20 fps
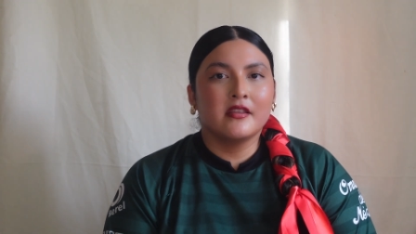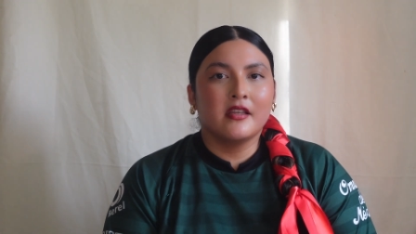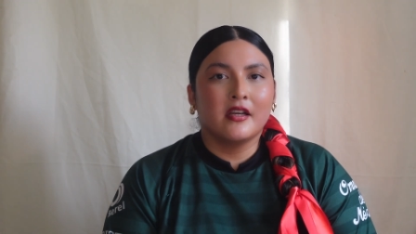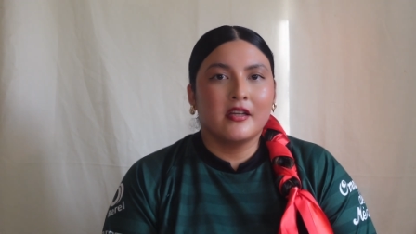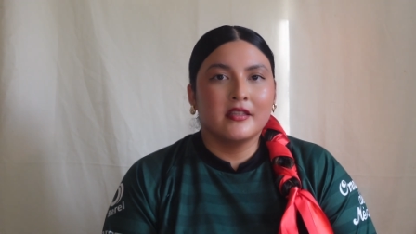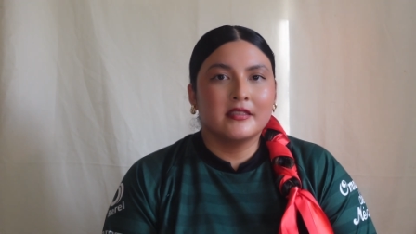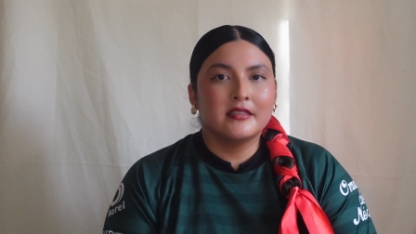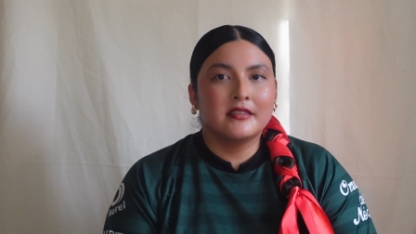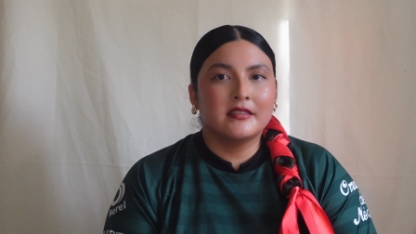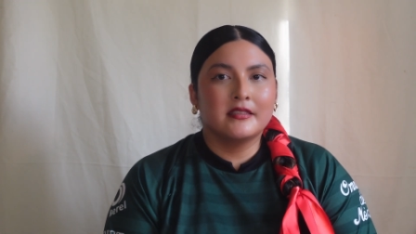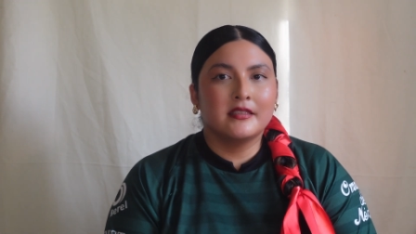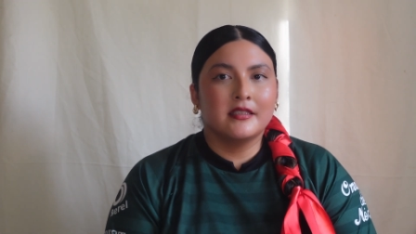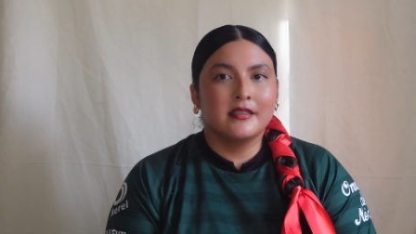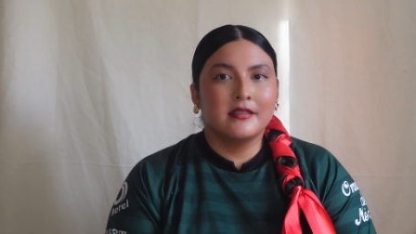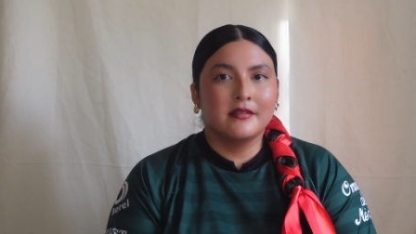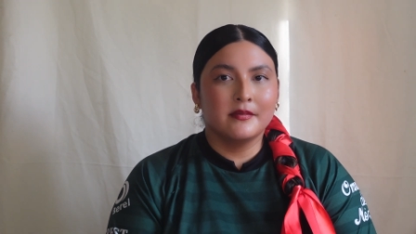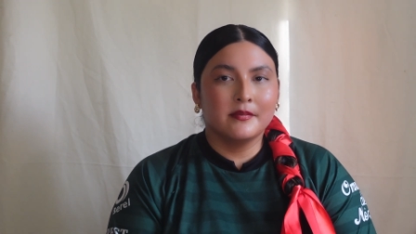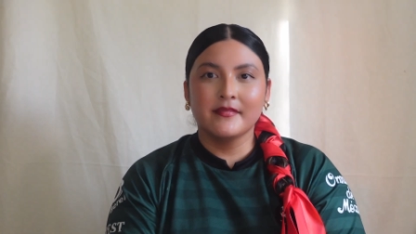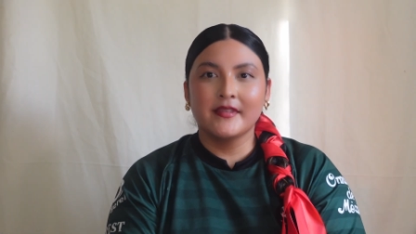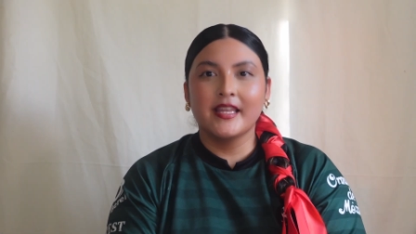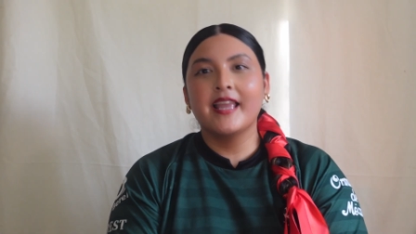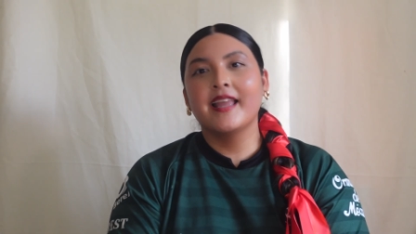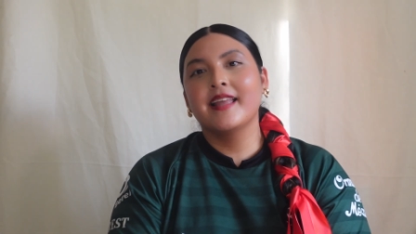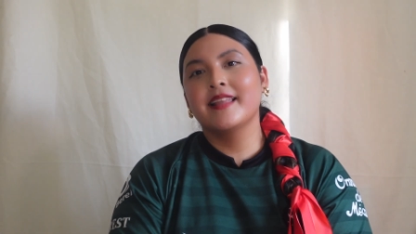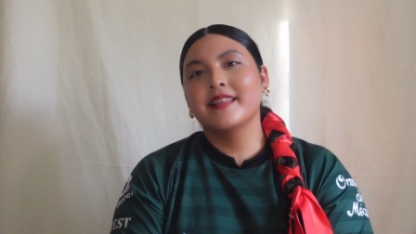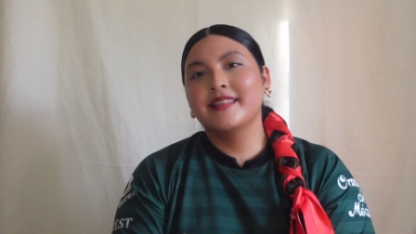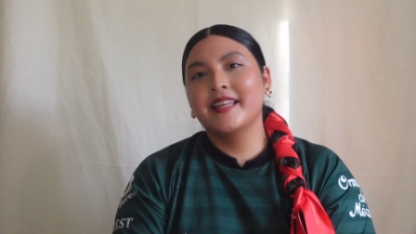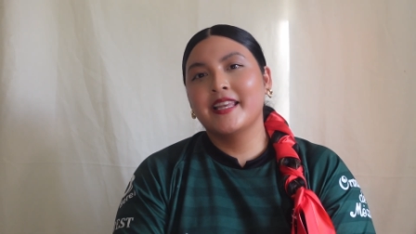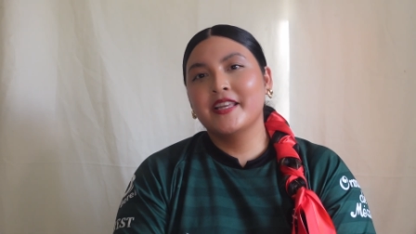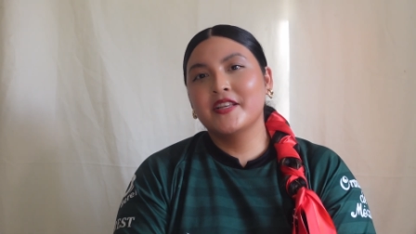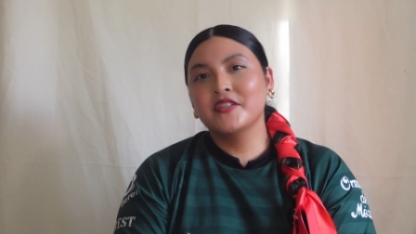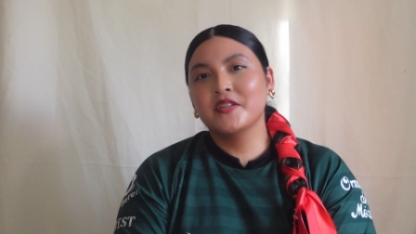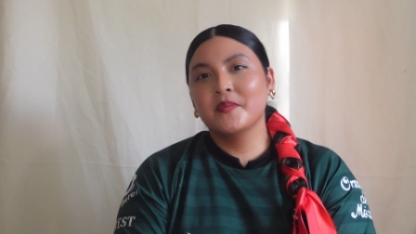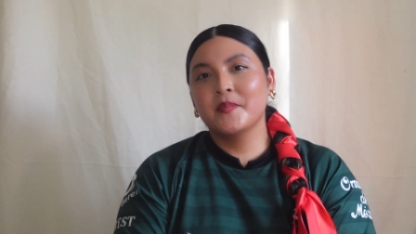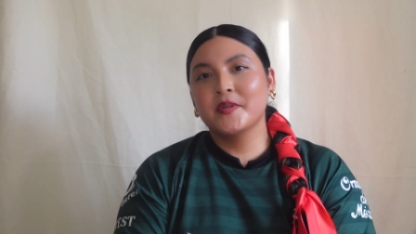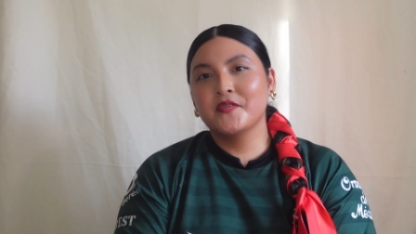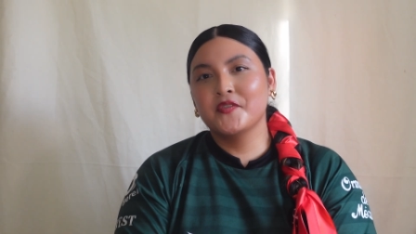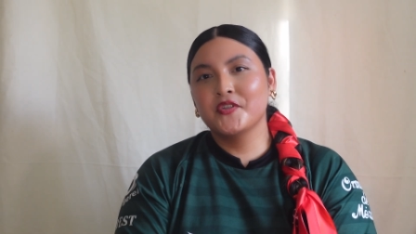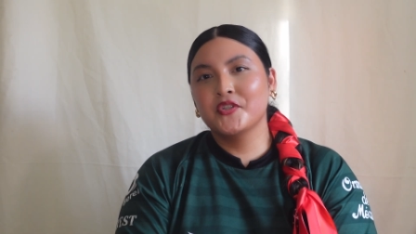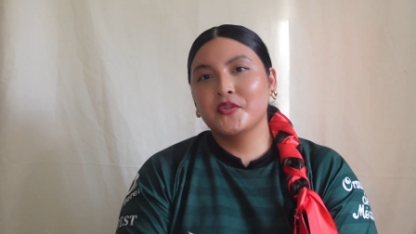thoughts. Thank you so
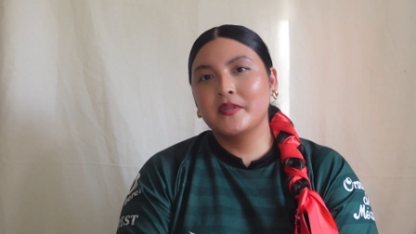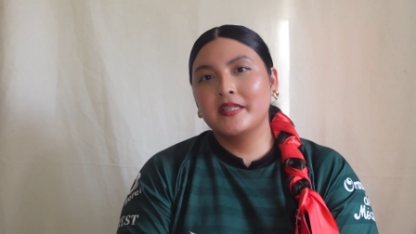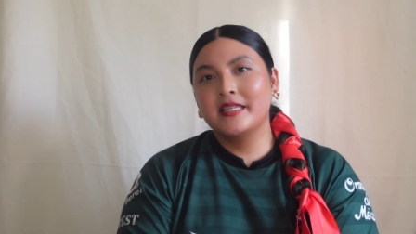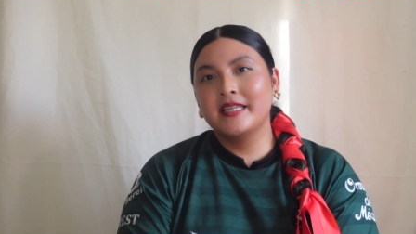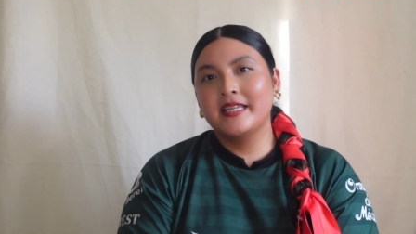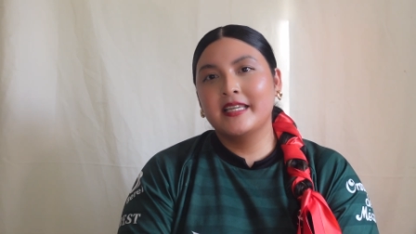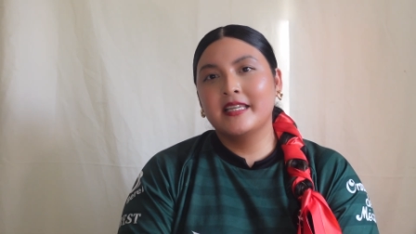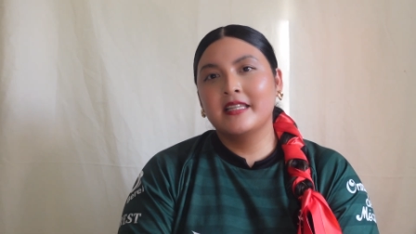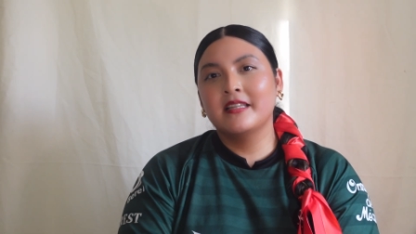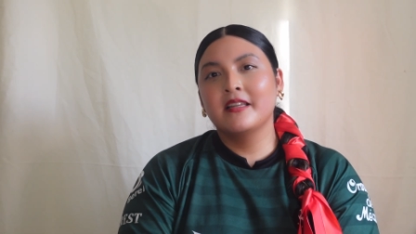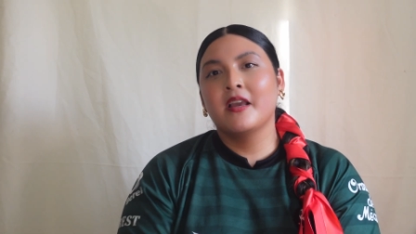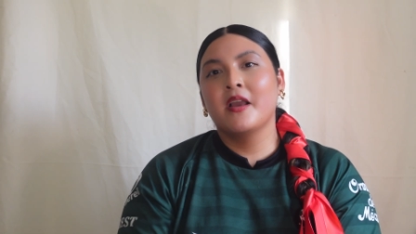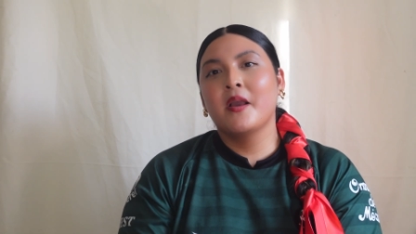much for tuning in.